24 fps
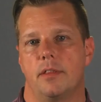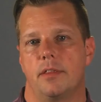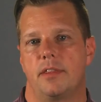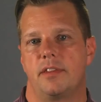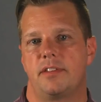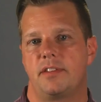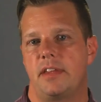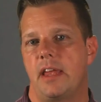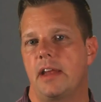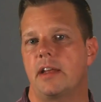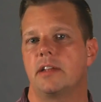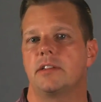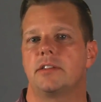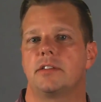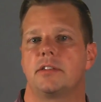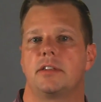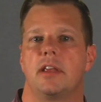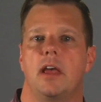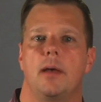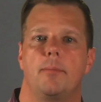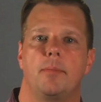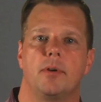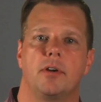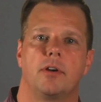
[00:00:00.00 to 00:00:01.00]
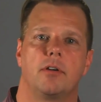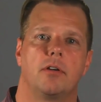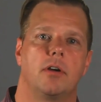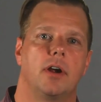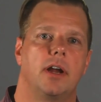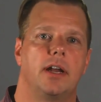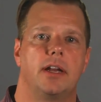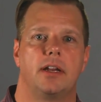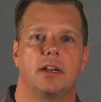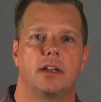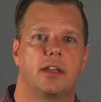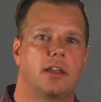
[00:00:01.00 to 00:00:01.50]
The second step in
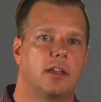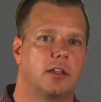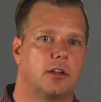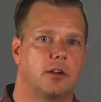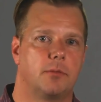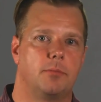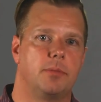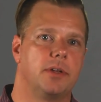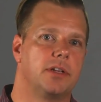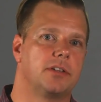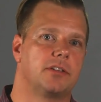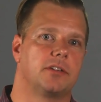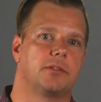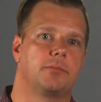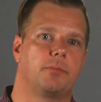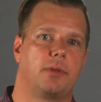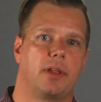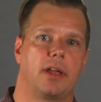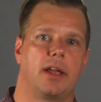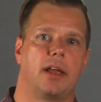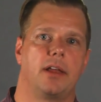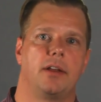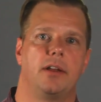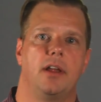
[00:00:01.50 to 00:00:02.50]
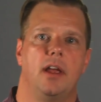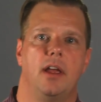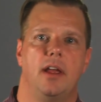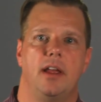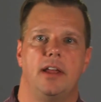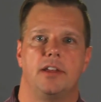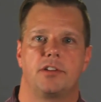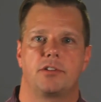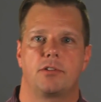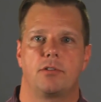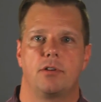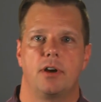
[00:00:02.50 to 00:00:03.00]
creating a killer business plan
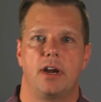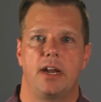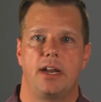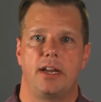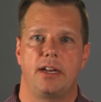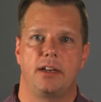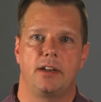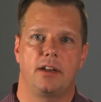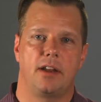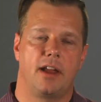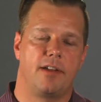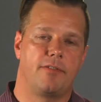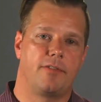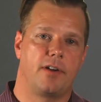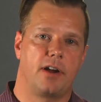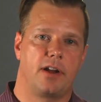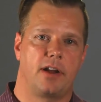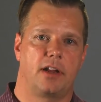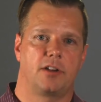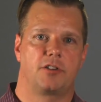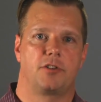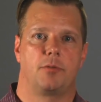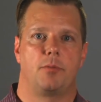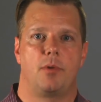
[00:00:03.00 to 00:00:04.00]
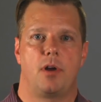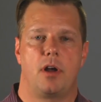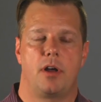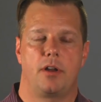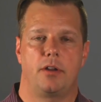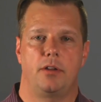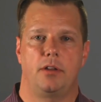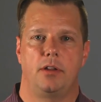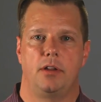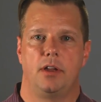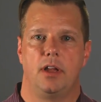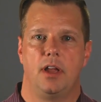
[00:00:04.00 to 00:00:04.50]
is creating a financial
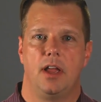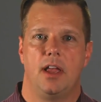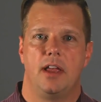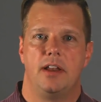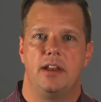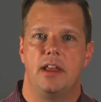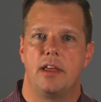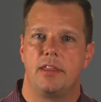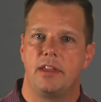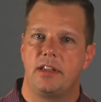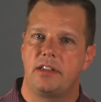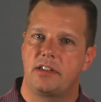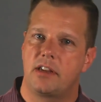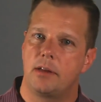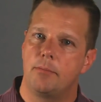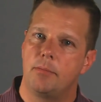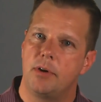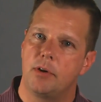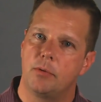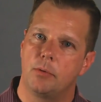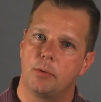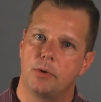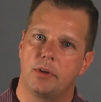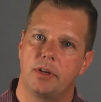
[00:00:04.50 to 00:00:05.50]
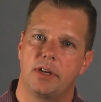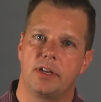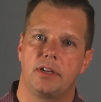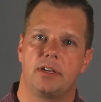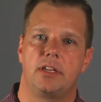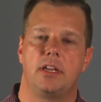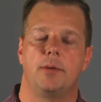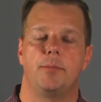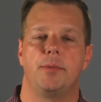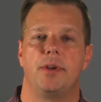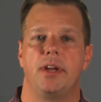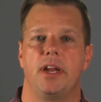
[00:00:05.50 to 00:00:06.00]
model. Now these can be really
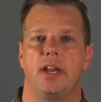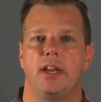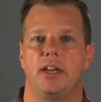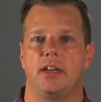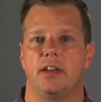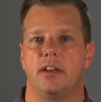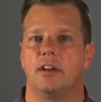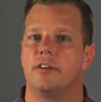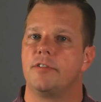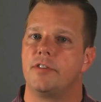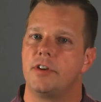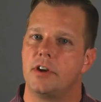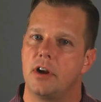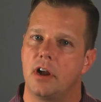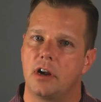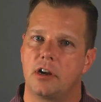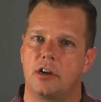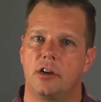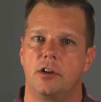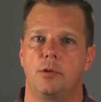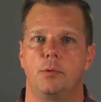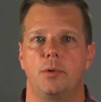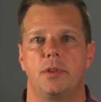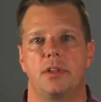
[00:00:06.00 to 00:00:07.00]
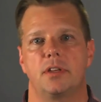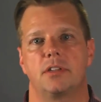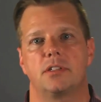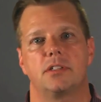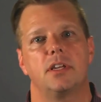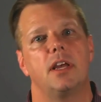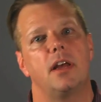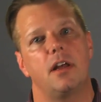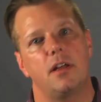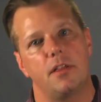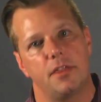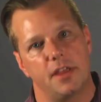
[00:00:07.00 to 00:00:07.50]
intimidating, and if you're not good with
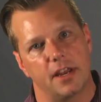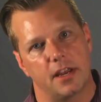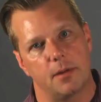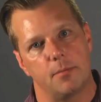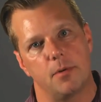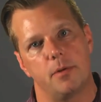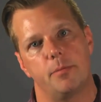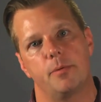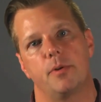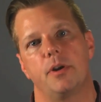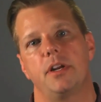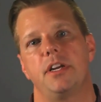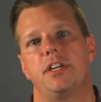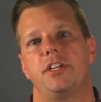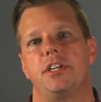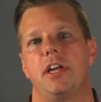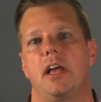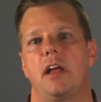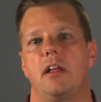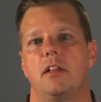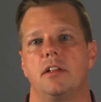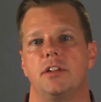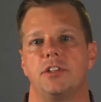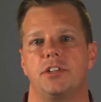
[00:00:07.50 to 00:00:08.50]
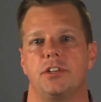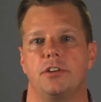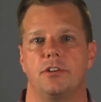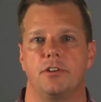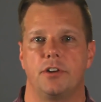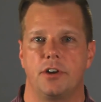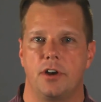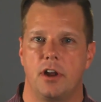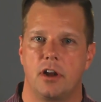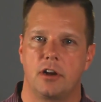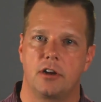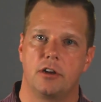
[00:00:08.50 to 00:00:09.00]
Excel, they can be pretty challenging, or
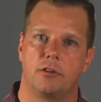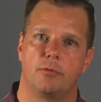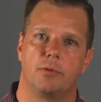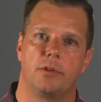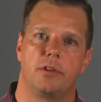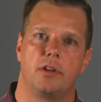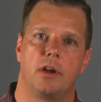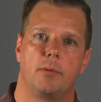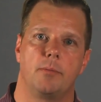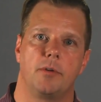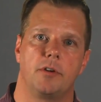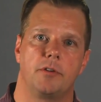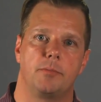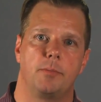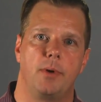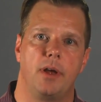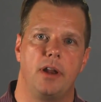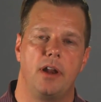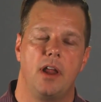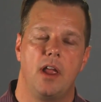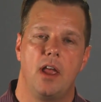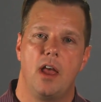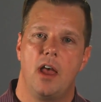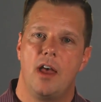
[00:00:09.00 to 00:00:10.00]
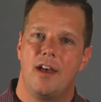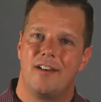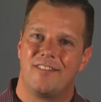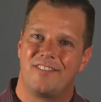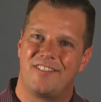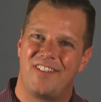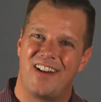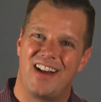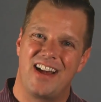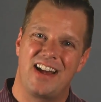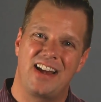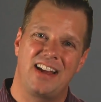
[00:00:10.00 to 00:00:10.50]
you're not good with numbers. But
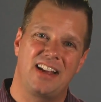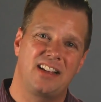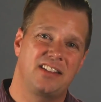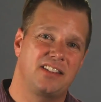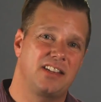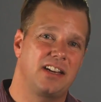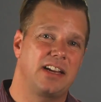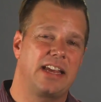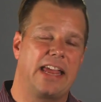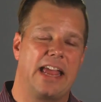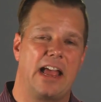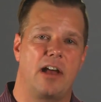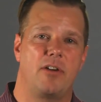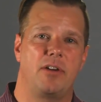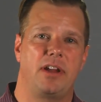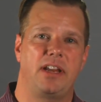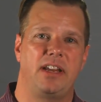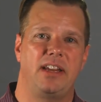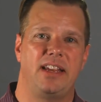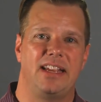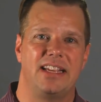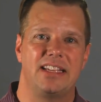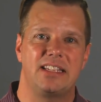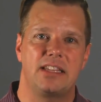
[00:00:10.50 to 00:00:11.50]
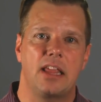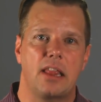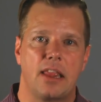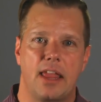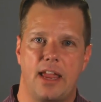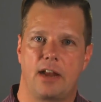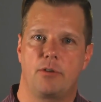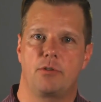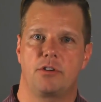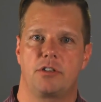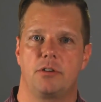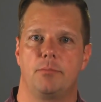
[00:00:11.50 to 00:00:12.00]
finance and accounting is the
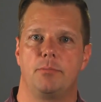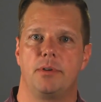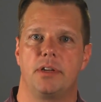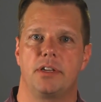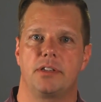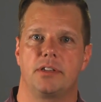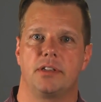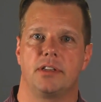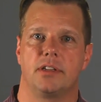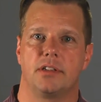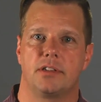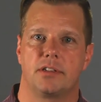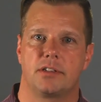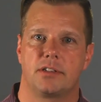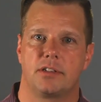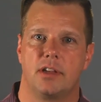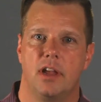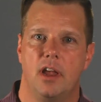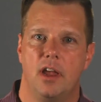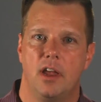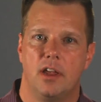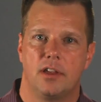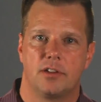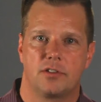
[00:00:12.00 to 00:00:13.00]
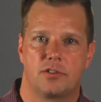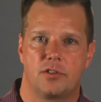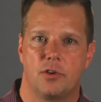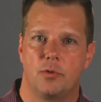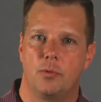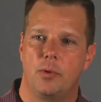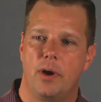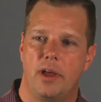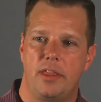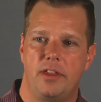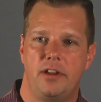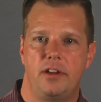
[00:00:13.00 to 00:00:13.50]
language of business. So
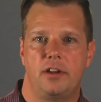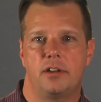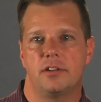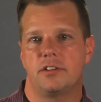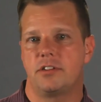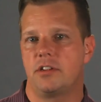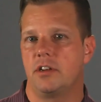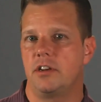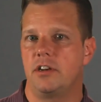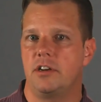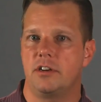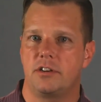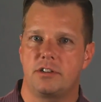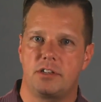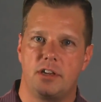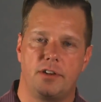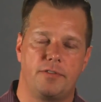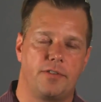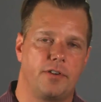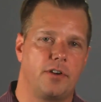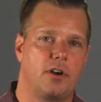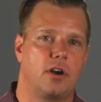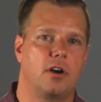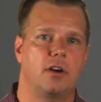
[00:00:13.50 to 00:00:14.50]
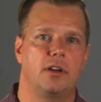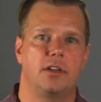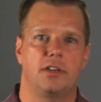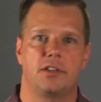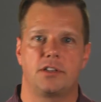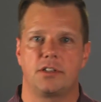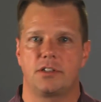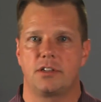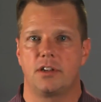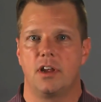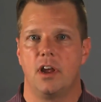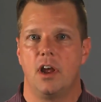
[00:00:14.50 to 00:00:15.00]
whether you consider yourself an
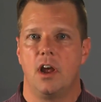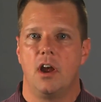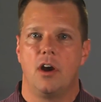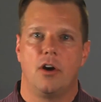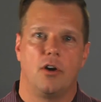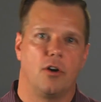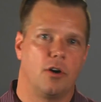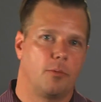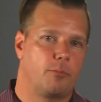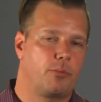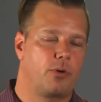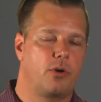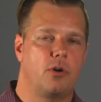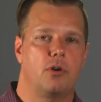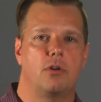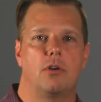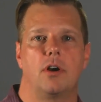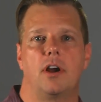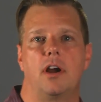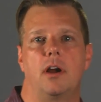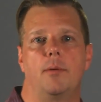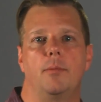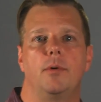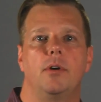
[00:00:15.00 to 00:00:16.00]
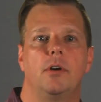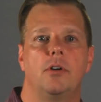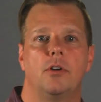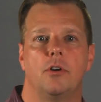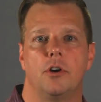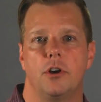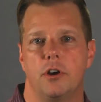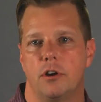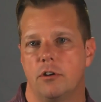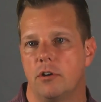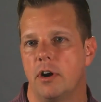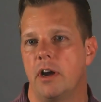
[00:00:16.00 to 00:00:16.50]
artist or a programmer or
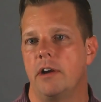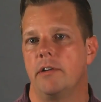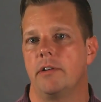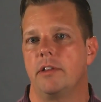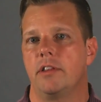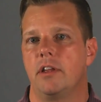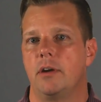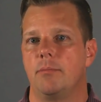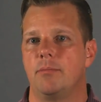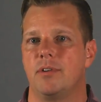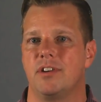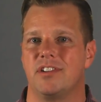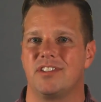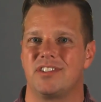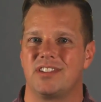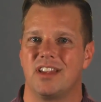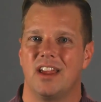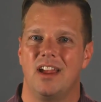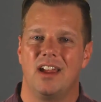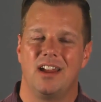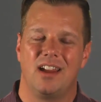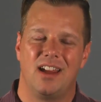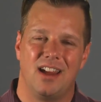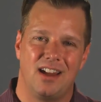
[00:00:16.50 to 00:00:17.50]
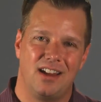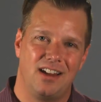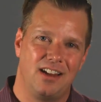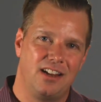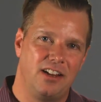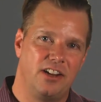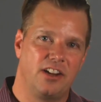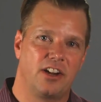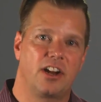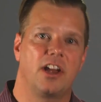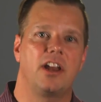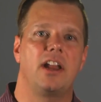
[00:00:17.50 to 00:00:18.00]
you're great with numbers,
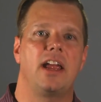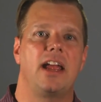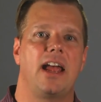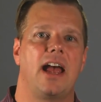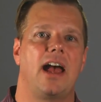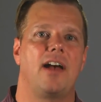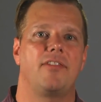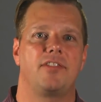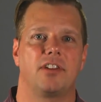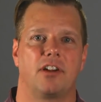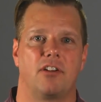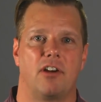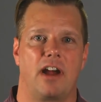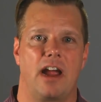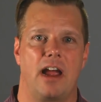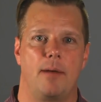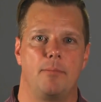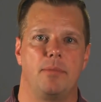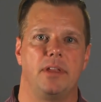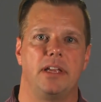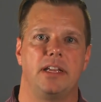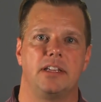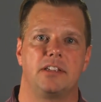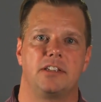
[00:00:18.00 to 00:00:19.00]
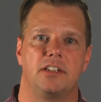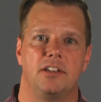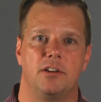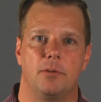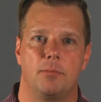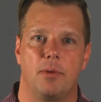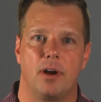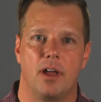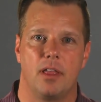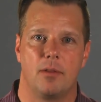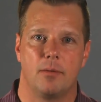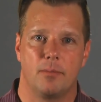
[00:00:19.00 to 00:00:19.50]
you're going to have to grab these
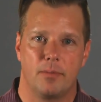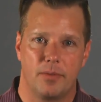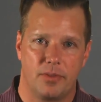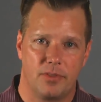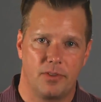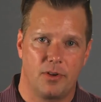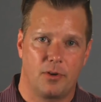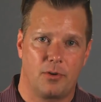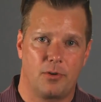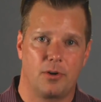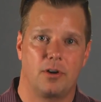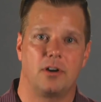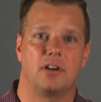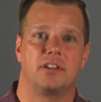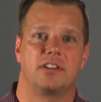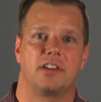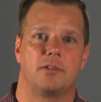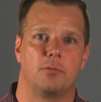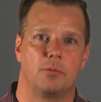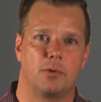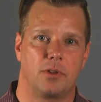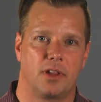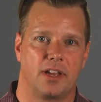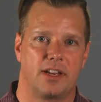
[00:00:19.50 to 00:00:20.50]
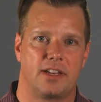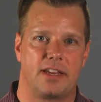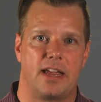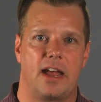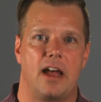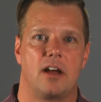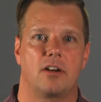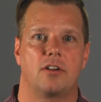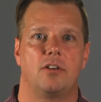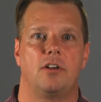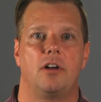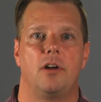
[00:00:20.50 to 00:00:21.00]
by the horns and really
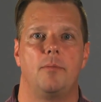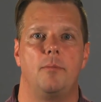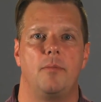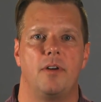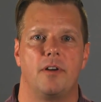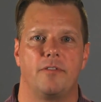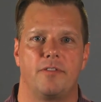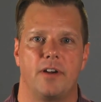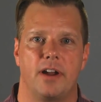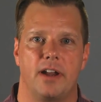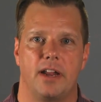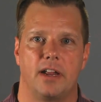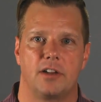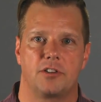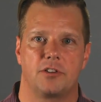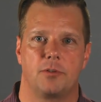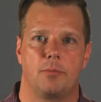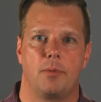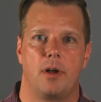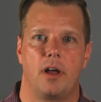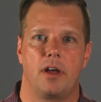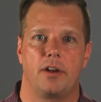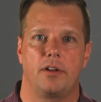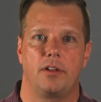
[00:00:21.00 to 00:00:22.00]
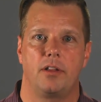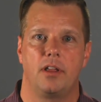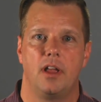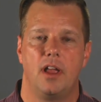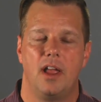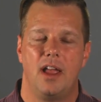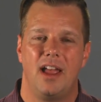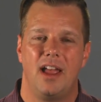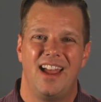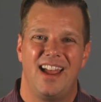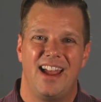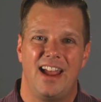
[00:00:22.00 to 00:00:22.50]
tackle a financial model.
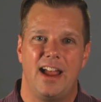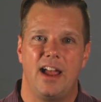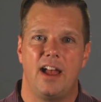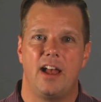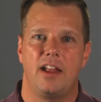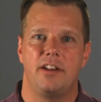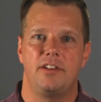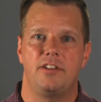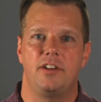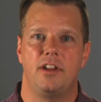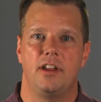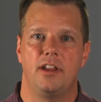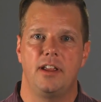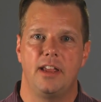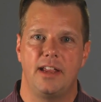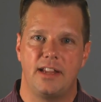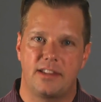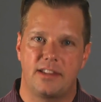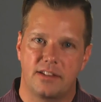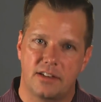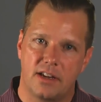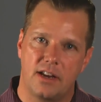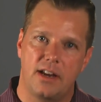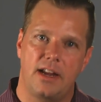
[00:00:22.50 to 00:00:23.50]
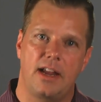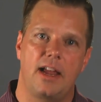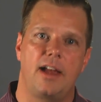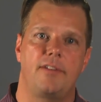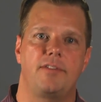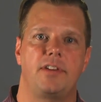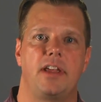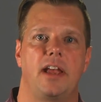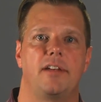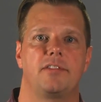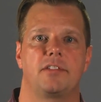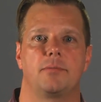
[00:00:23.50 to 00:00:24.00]
And it's going to
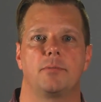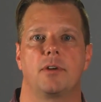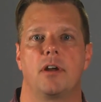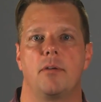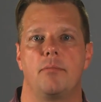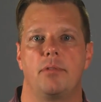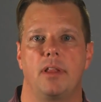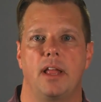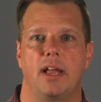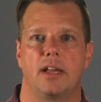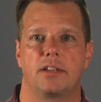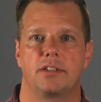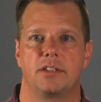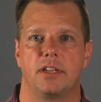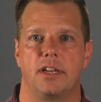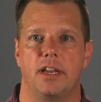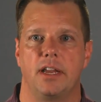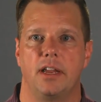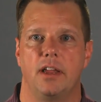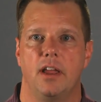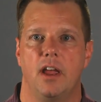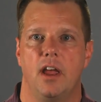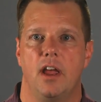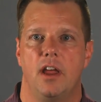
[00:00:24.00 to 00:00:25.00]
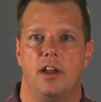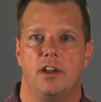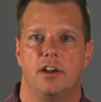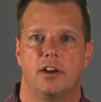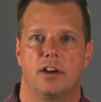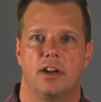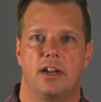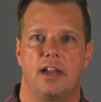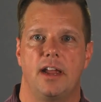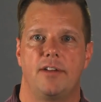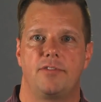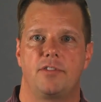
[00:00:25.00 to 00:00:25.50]
have some complexity. You're
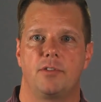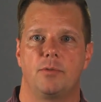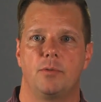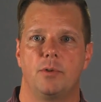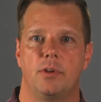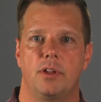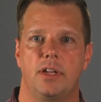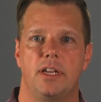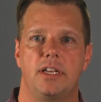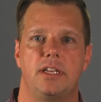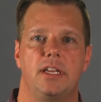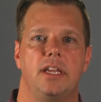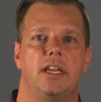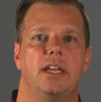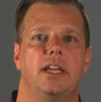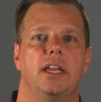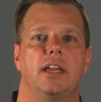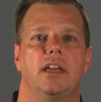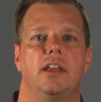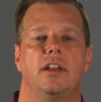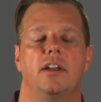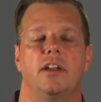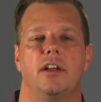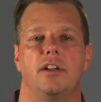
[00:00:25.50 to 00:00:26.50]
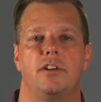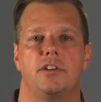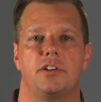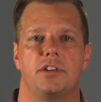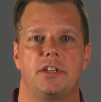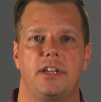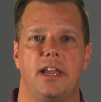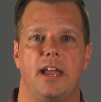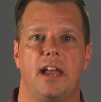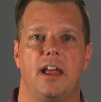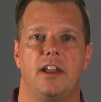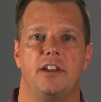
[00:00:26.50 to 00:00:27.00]
going to have to really dig in and
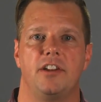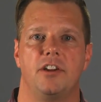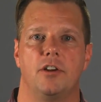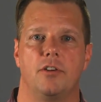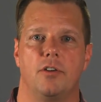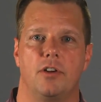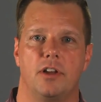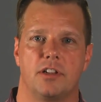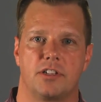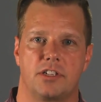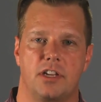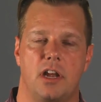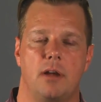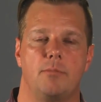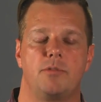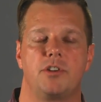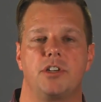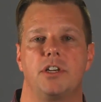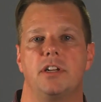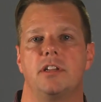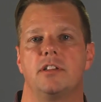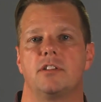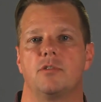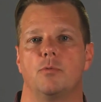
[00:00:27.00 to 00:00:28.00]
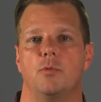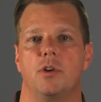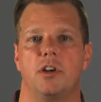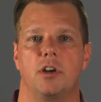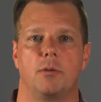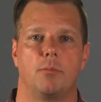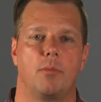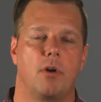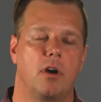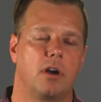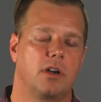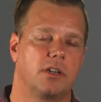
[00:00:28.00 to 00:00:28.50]
understand assumptions and what your
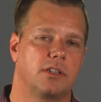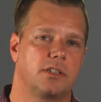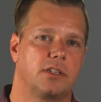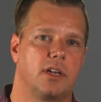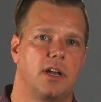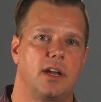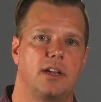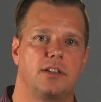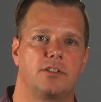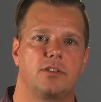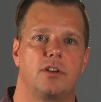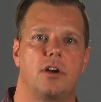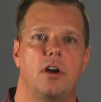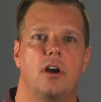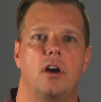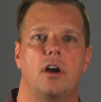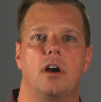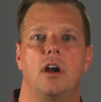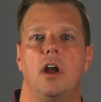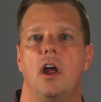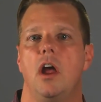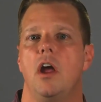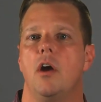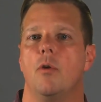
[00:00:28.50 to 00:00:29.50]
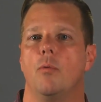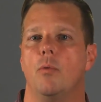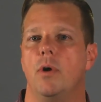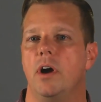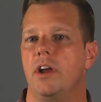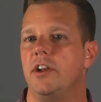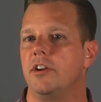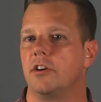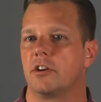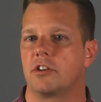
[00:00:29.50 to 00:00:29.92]
market size are, what your